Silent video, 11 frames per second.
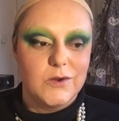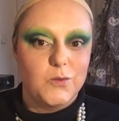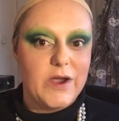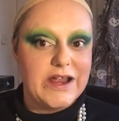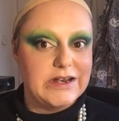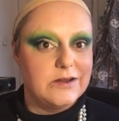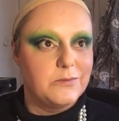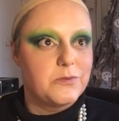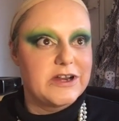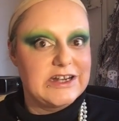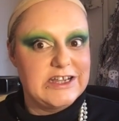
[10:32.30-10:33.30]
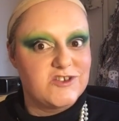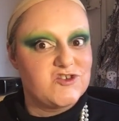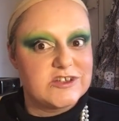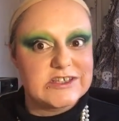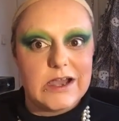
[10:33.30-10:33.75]
when Britney has
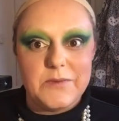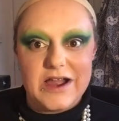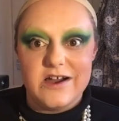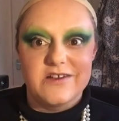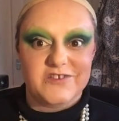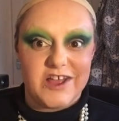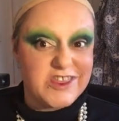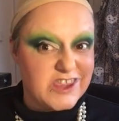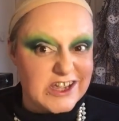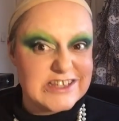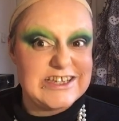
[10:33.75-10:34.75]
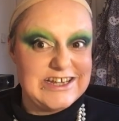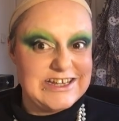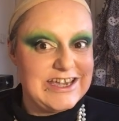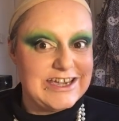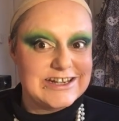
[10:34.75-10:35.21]
just come out of a
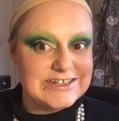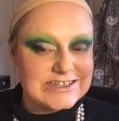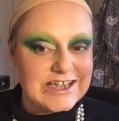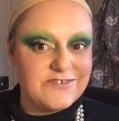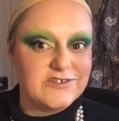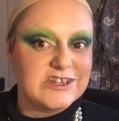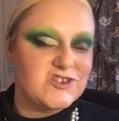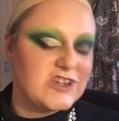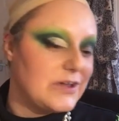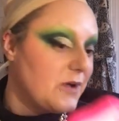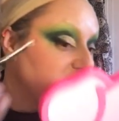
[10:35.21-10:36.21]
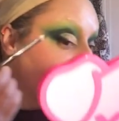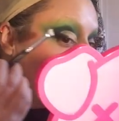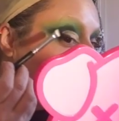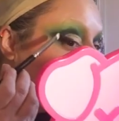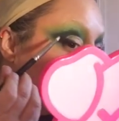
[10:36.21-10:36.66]
13-year conservatorship. I
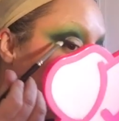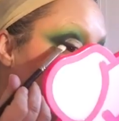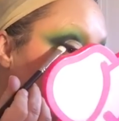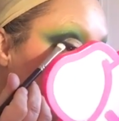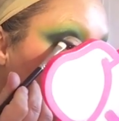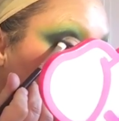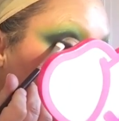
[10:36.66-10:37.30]
don't think